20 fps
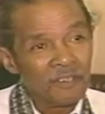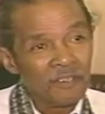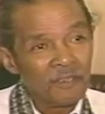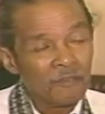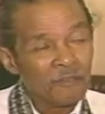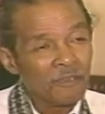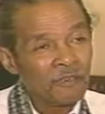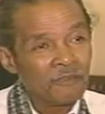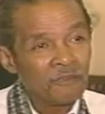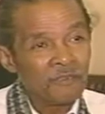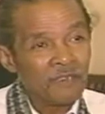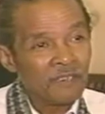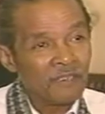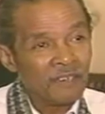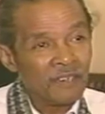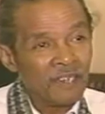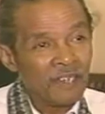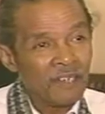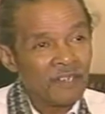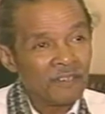Wasn't written
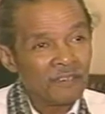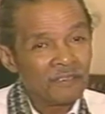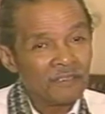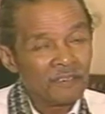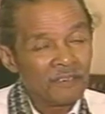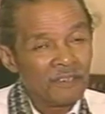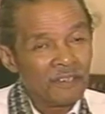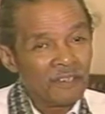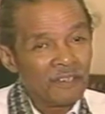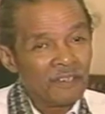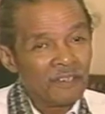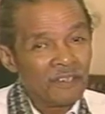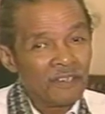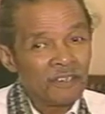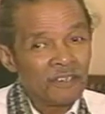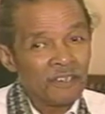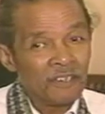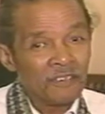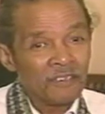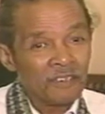down. They'd
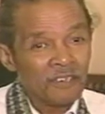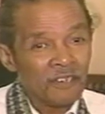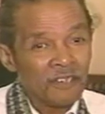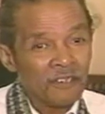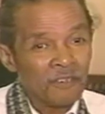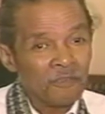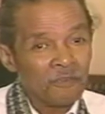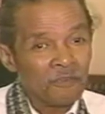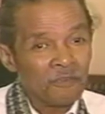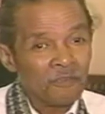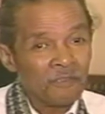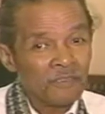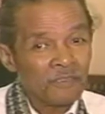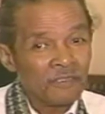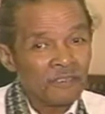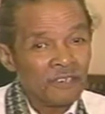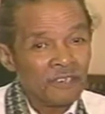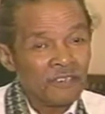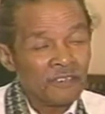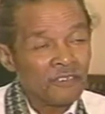get together over
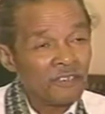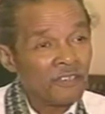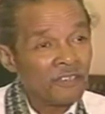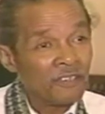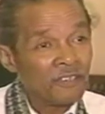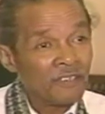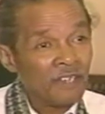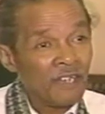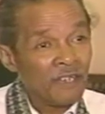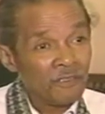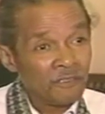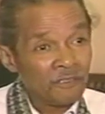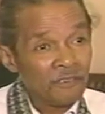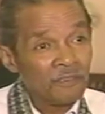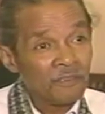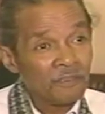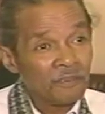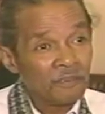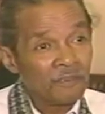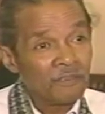each other's house, you
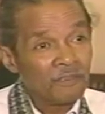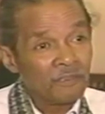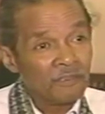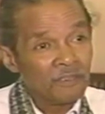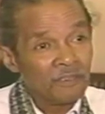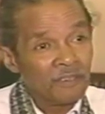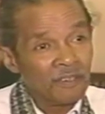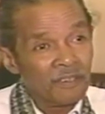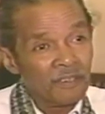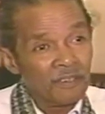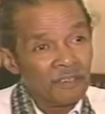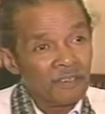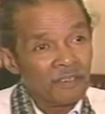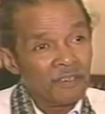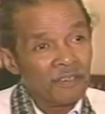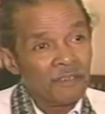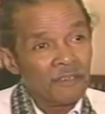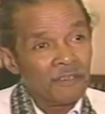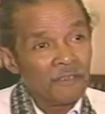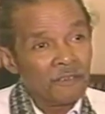know, and
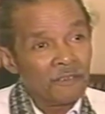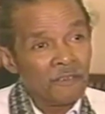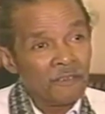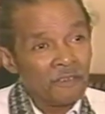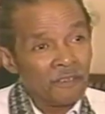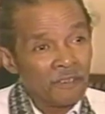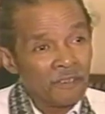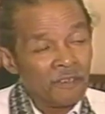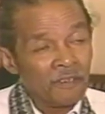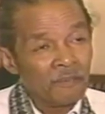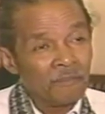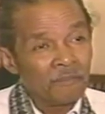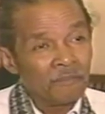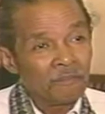hook it up.